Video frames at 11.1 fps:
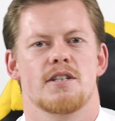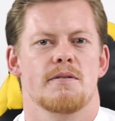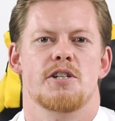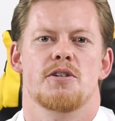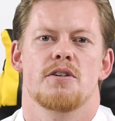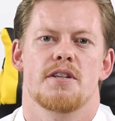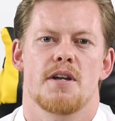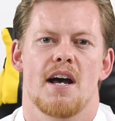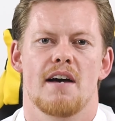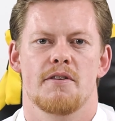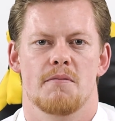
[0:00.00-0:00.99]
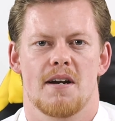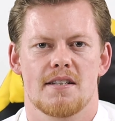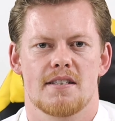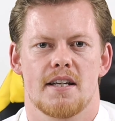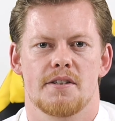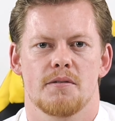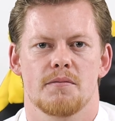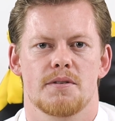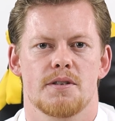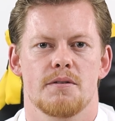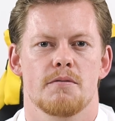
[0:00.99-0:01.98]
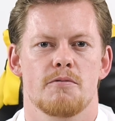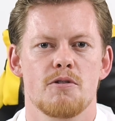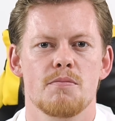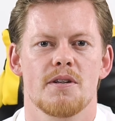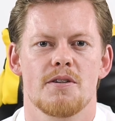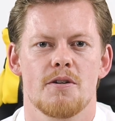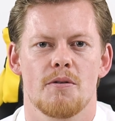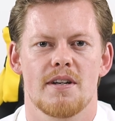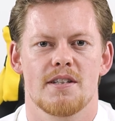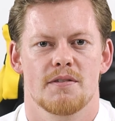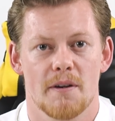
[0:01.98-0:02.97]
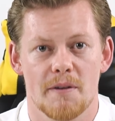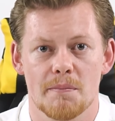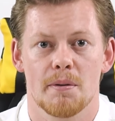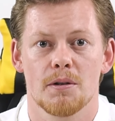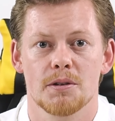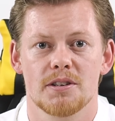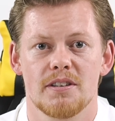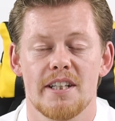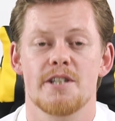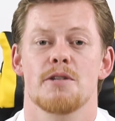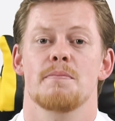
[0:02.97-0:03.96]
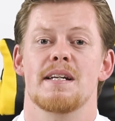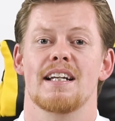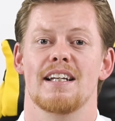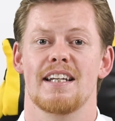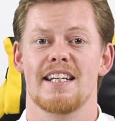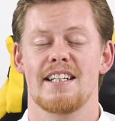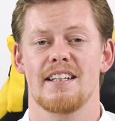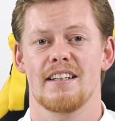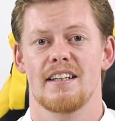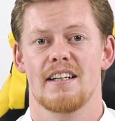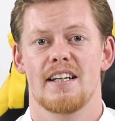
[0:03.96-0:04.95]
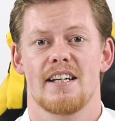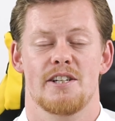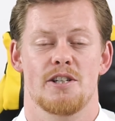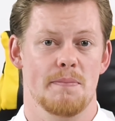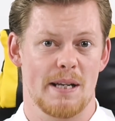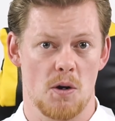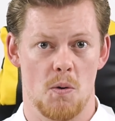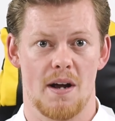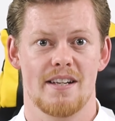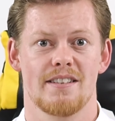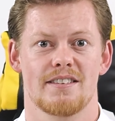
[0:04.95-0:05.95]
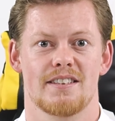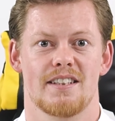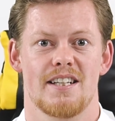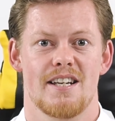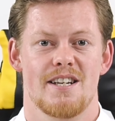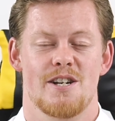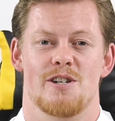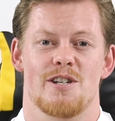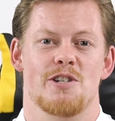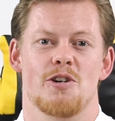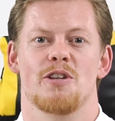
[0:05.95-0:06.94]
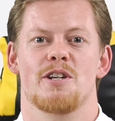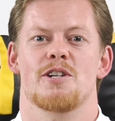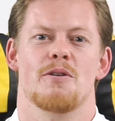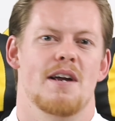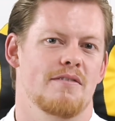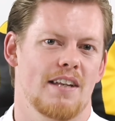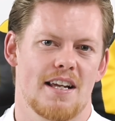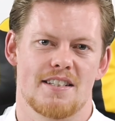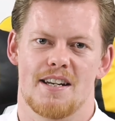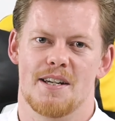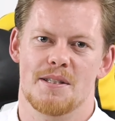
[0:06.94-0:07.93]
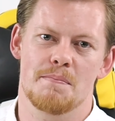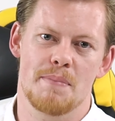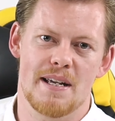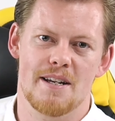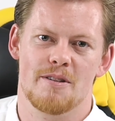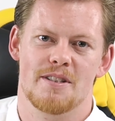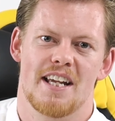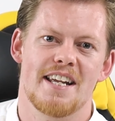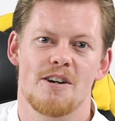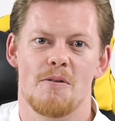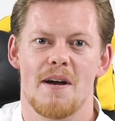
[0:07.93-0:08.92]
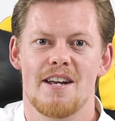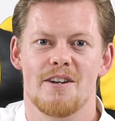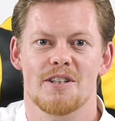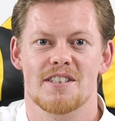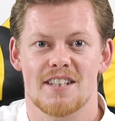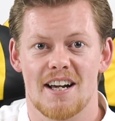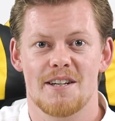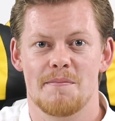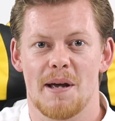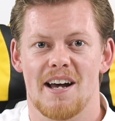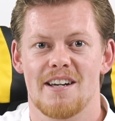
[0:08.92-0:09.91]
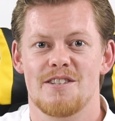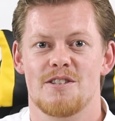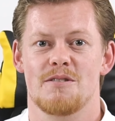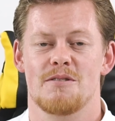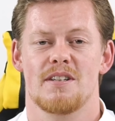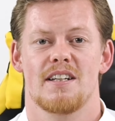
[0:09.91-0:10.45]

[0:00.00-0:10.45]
to ensure that you have the right setup. So the room that you're in is very important. It should be clean, it should be quiet. You should ensure that you don't have last night's beer and takeaway on the side behind you.